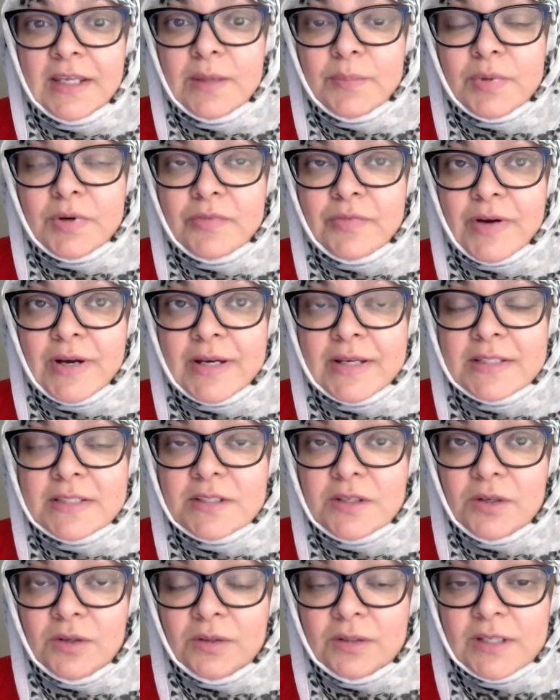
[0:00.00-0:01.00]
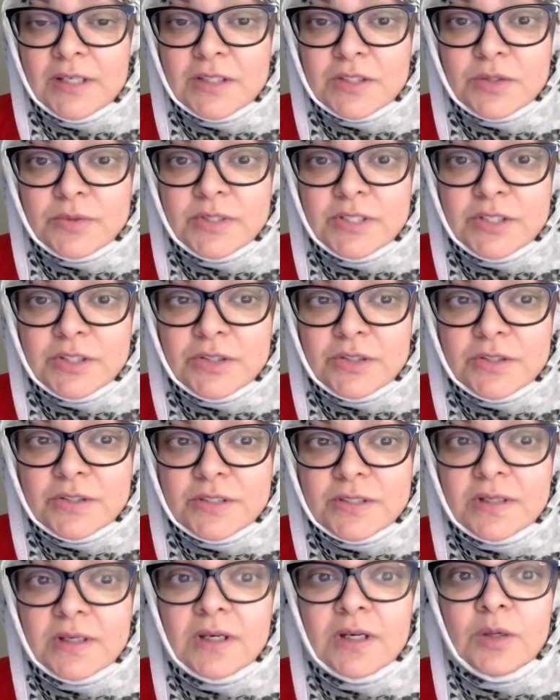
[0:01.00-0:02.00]
He provides all His
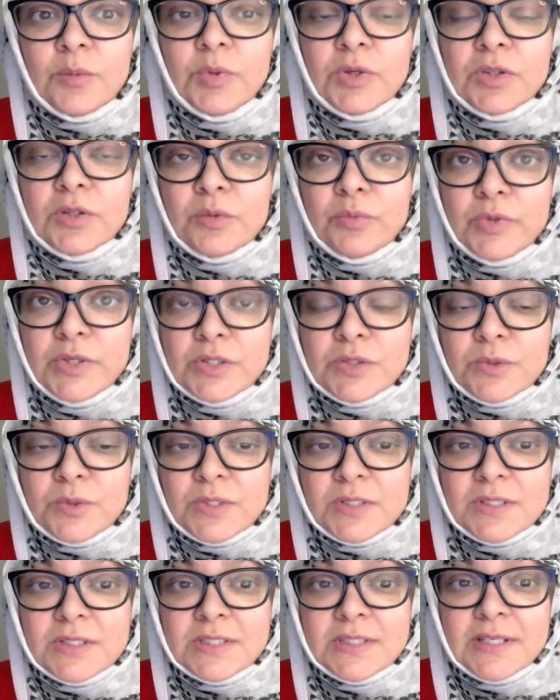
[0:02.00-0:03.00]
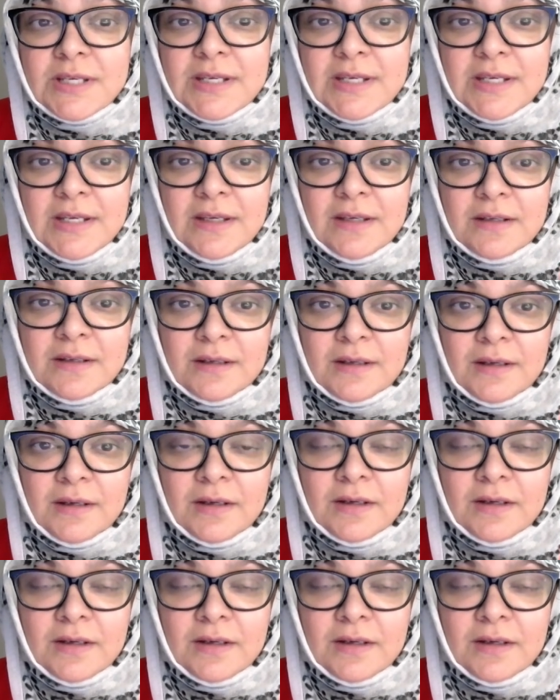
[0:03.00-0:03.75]
creatures with the resources they need